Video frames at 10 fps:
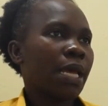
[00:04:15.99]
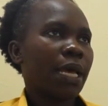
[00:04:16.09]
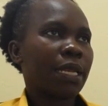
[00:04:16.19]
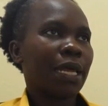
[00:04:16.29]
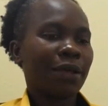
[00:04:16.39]

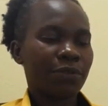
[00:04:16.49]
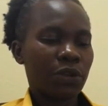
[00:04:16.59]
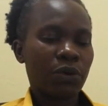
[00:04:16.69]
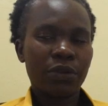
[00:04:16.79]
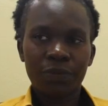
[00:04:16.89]
and
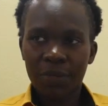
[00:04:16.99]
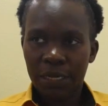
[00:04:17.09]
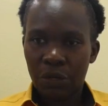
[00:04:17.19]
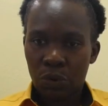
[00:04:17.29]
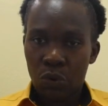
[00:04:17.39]
having all of
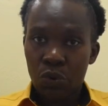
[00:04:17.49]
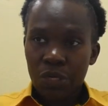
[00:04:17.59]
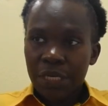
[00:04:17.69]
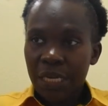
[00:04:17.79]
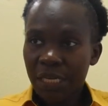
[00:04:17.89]
that
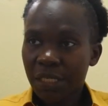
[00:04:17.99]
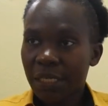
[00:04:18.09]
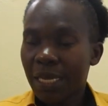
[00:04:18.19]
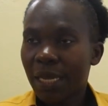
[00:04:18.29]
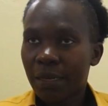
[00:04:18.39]
coordination
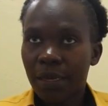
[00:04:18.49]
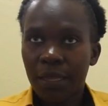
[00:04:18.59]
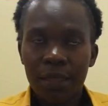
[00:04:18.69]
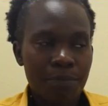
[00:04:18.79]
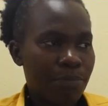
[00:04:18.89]
at
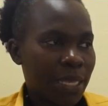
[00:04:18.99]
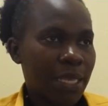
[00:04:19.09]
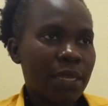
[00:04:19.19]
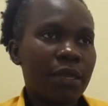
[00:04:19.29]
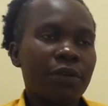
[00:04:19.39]
the
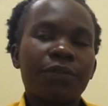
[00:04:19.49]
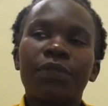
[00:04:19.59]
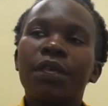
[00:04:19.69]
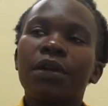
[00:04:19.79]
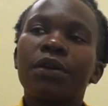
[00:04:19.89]
beginning of
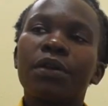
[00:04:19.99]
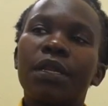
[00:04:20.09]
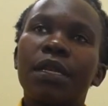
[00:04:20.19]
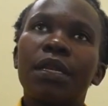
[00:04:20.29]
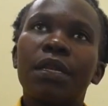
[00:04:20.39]
the year.
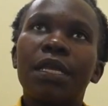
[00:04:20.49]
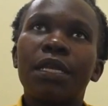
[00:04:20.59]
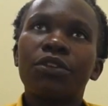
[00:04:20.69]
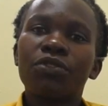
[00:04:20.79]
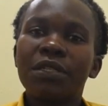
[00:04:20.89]

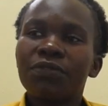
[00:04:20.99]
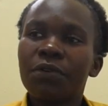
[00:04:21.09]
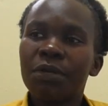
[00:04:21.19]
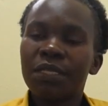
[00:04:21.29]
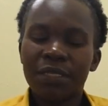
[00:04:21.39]
The
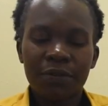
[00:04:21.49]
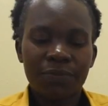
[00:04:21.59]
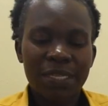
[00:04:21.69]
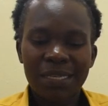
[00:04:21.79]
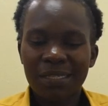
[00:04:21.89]
transformer
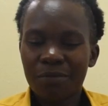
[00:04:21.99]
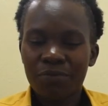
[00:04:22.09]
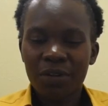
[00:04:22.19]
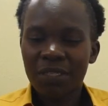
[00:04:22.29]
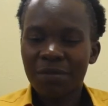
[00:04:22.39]
itself takes
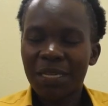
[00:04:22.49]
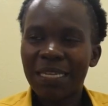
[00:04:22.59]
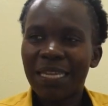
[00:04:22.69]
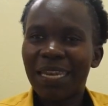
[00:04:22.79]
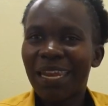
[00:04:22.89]

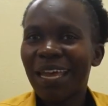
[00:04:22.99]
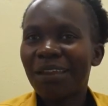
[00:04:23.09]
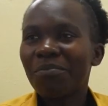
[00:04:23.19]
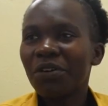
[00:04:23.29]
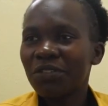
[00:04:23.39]
approximately
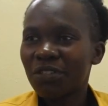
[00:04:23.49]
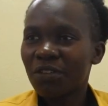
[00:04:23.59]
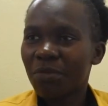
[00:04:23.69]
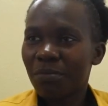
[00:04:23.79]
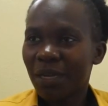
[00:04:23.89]
9 months
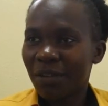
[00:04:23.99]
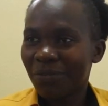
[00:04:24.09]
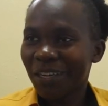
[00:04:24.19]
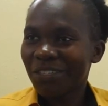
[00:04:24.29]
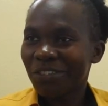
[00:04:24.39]
to be
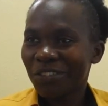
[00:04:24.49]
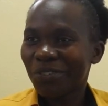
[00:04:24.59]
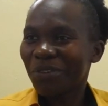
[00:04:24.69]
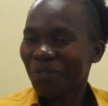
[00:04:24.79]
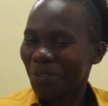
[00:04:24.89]
manufactured,
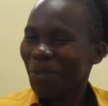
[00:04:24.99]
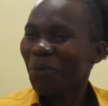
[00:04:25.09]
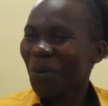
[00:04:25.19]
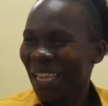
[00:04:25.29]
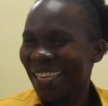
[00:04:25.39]
so we have to be
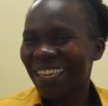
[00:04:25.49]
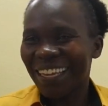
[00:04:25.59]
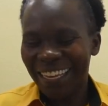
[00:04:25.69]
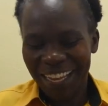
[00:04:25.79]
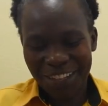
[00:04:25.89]
waiting
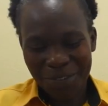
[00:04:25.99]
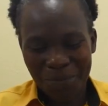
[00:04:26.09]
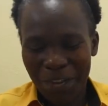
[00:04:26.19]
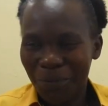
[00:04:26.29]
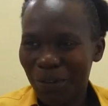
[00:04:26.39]
on that
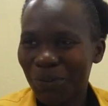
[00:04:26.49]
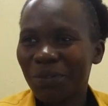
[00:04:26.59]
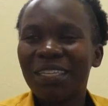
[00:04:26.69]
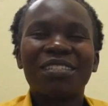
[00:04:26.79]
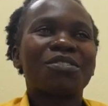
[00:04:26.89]
while we do
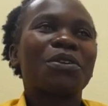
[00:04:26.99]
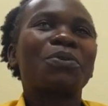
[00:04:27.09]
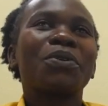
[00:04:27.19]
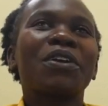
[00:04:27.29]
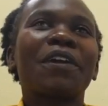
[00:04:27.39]
this
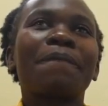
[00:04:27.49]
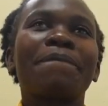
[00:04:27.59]
groundwork.